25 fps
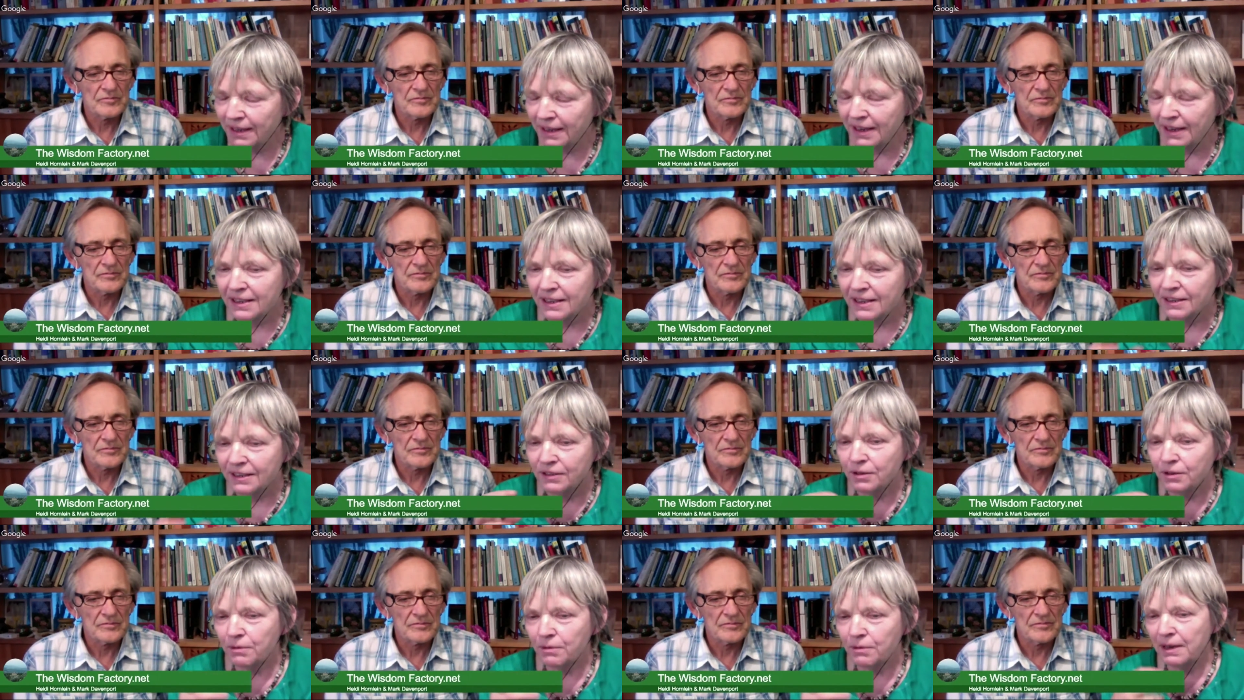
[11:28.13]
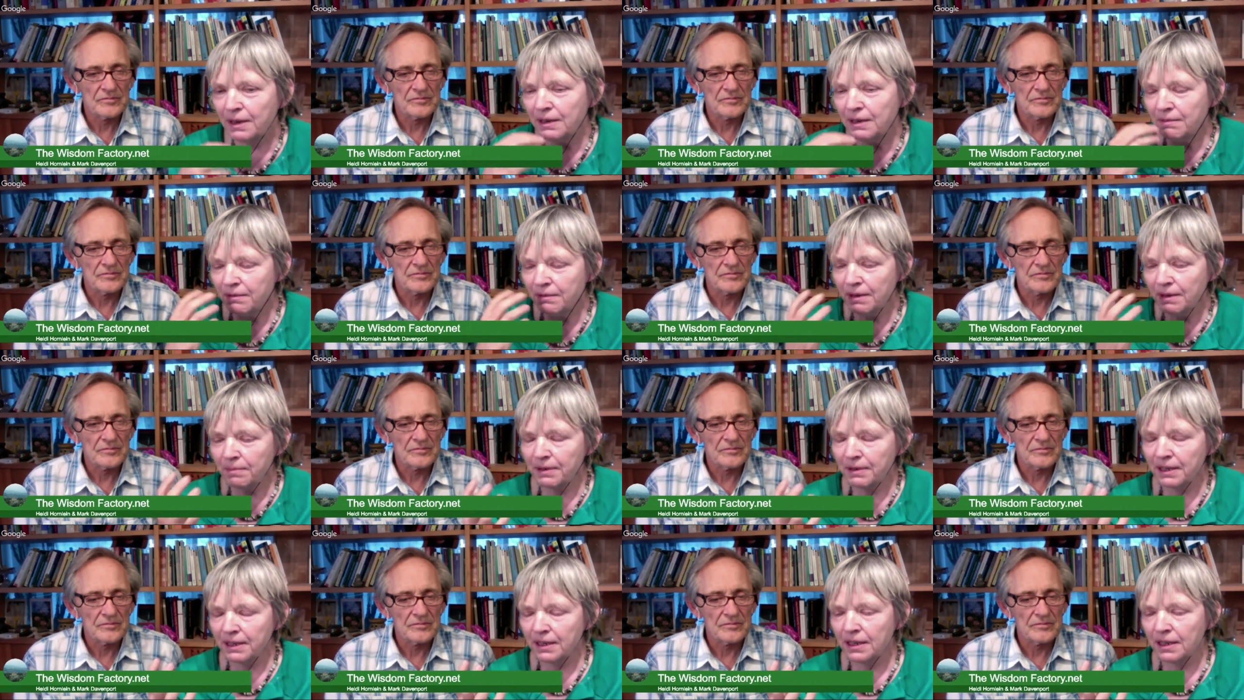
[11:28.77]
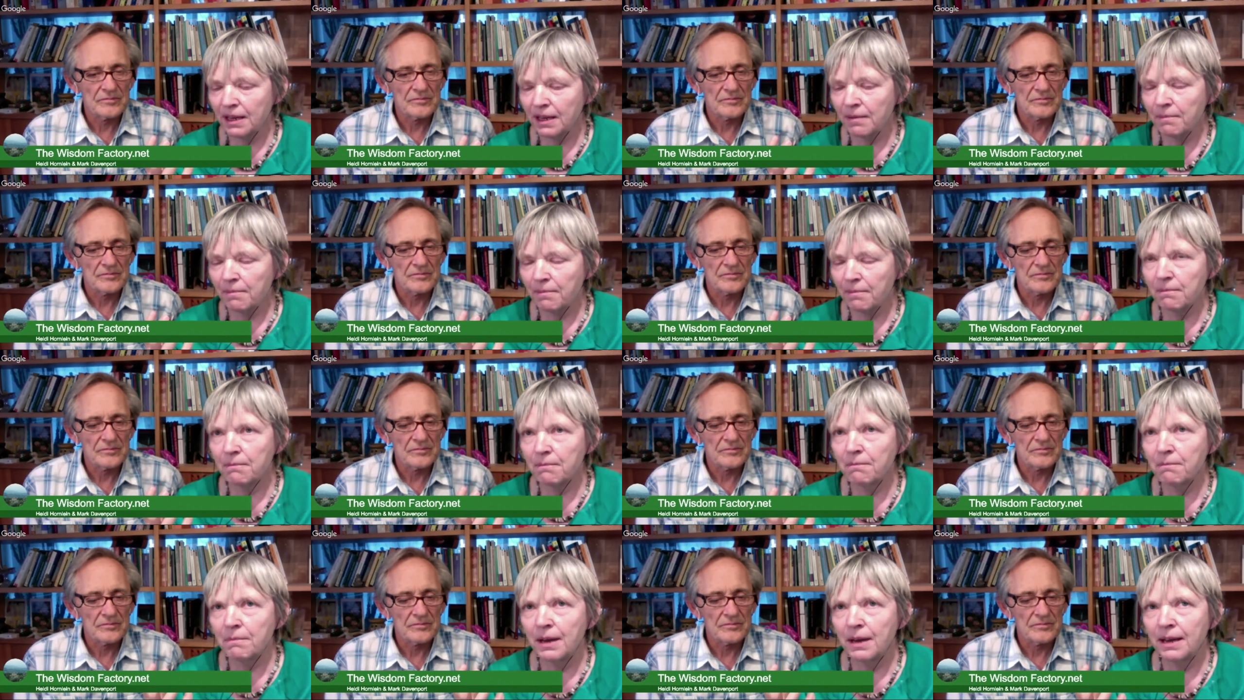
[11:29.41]
Speaker 1: So when we become
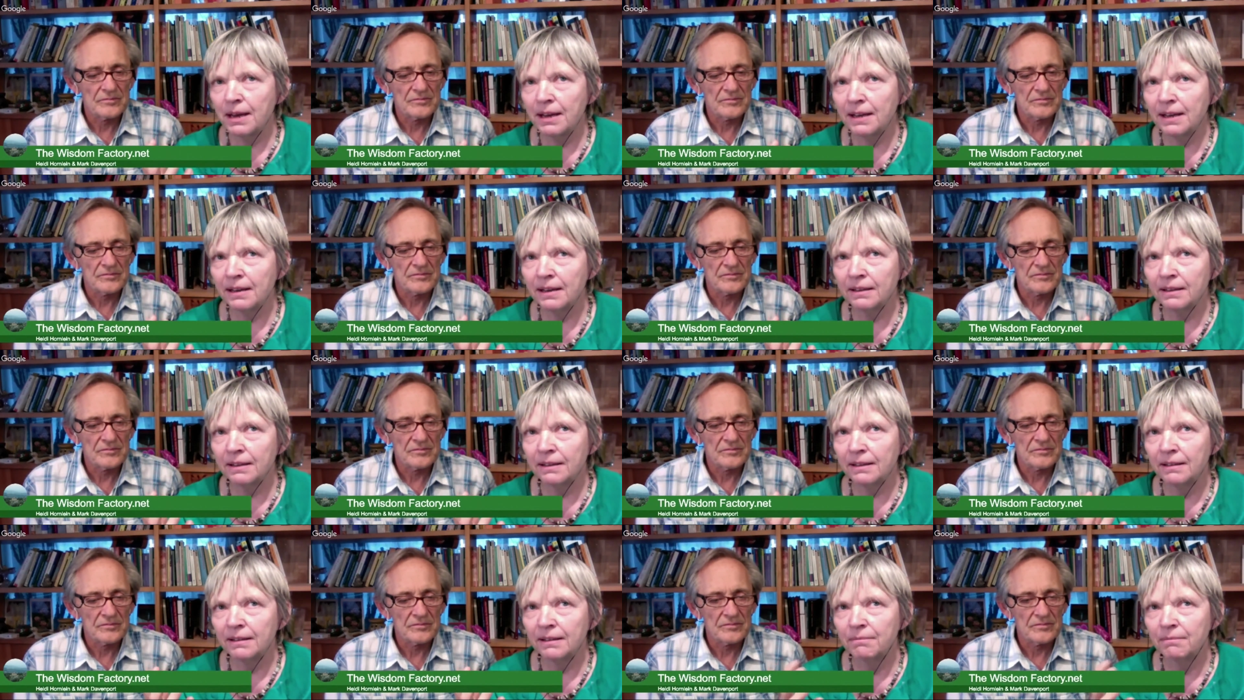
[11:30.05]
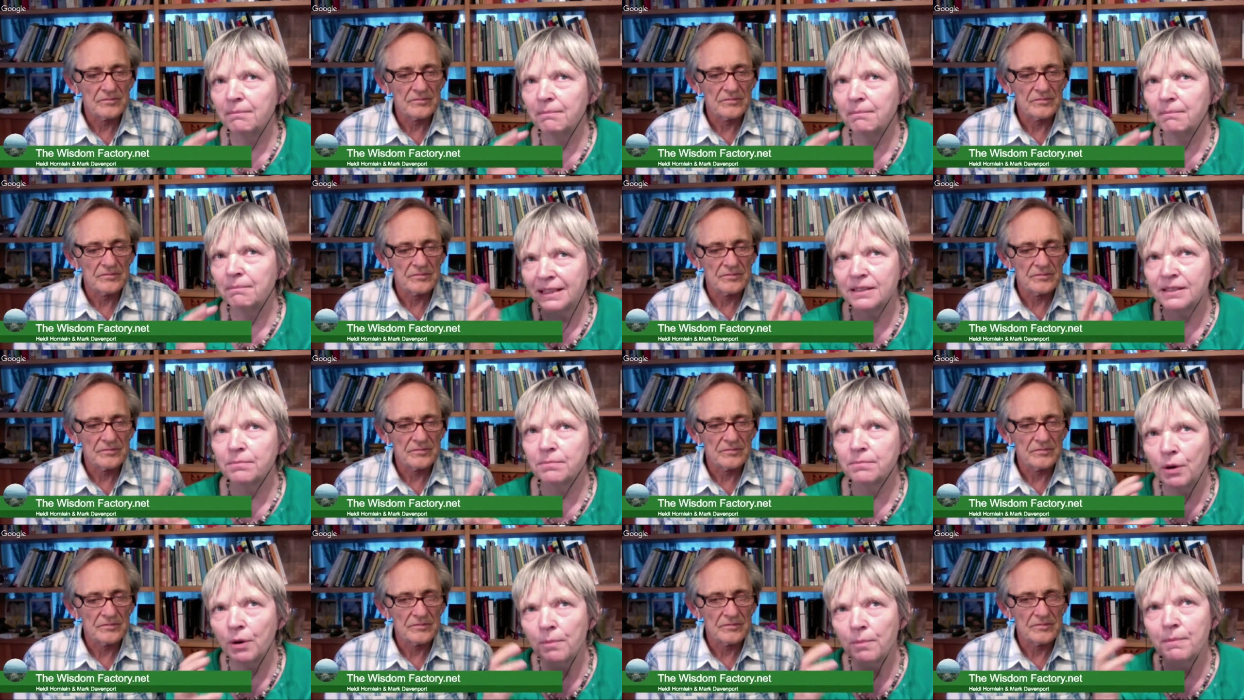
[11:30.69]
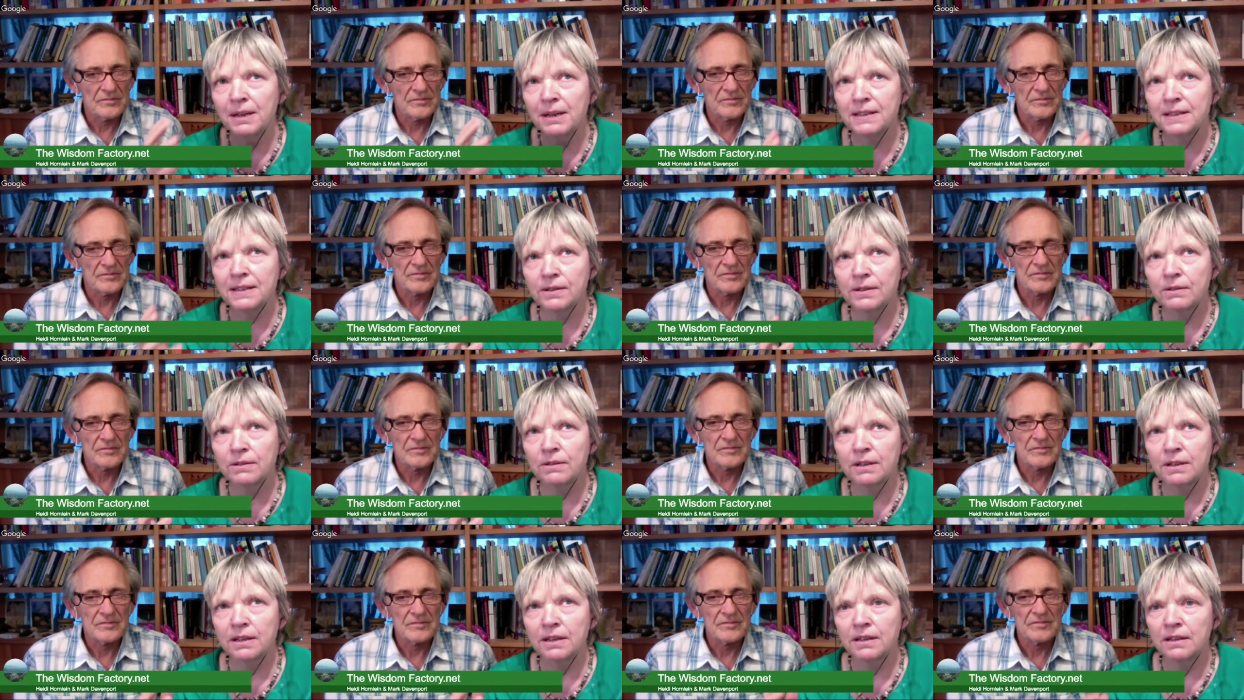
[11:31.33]
male, more
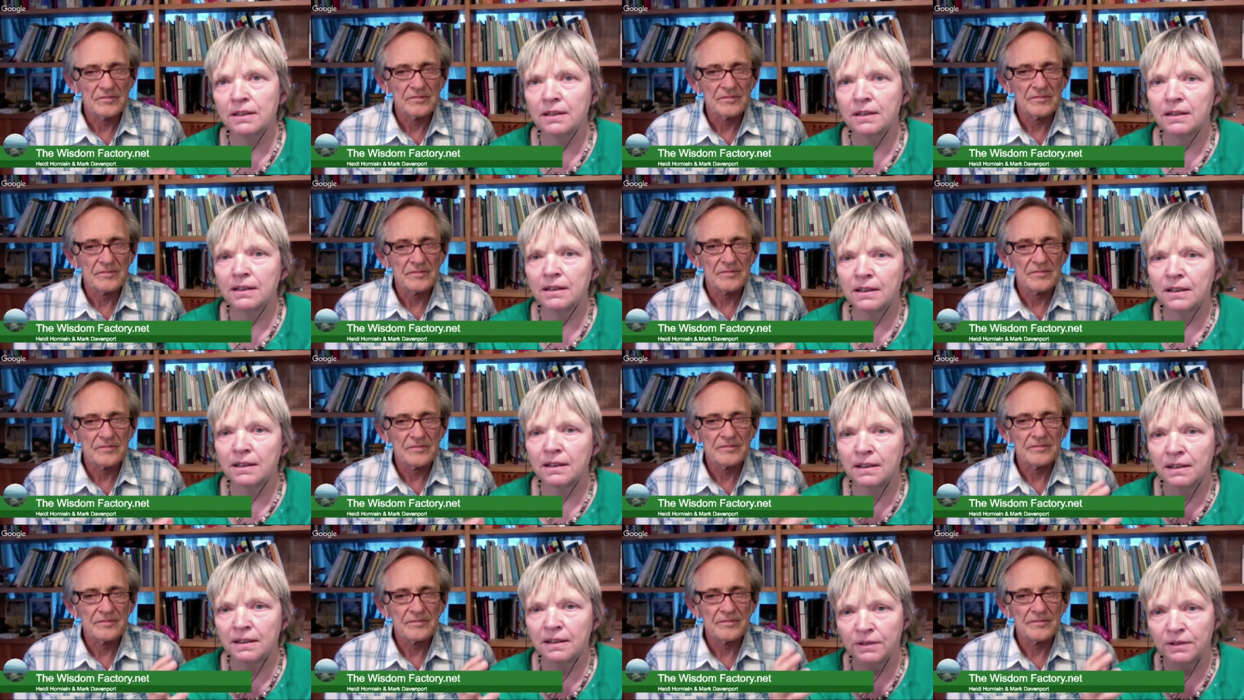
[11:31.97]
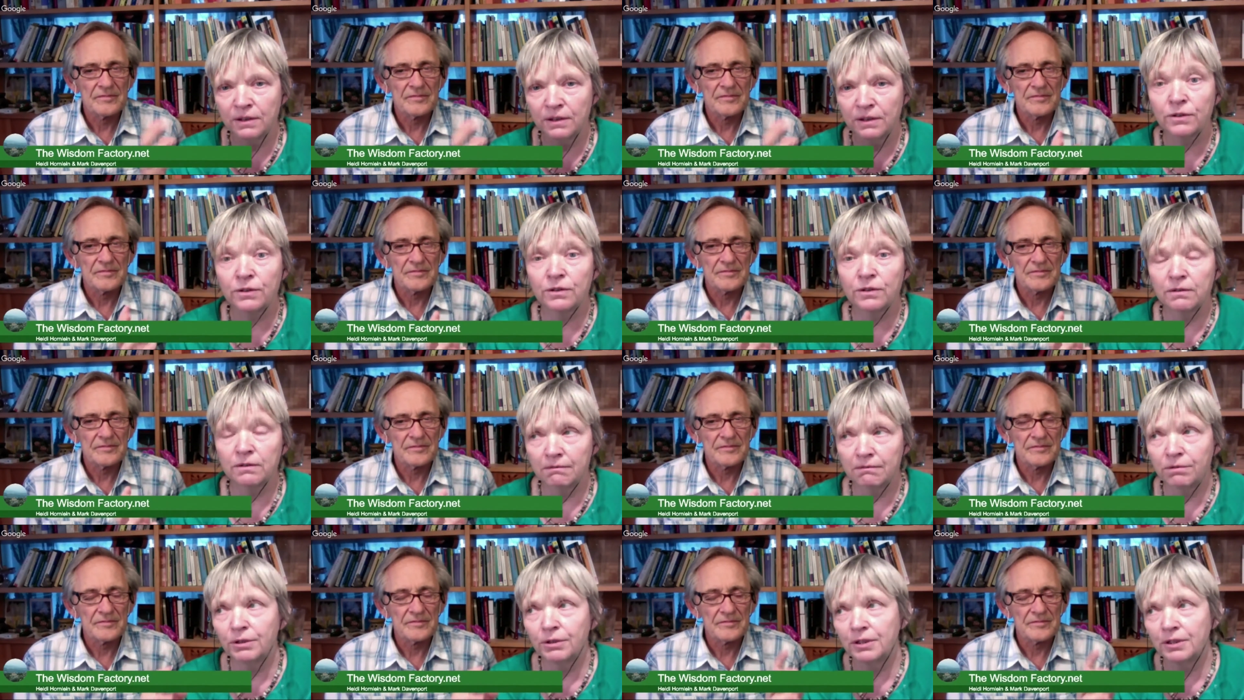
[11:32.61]
masculine in this what I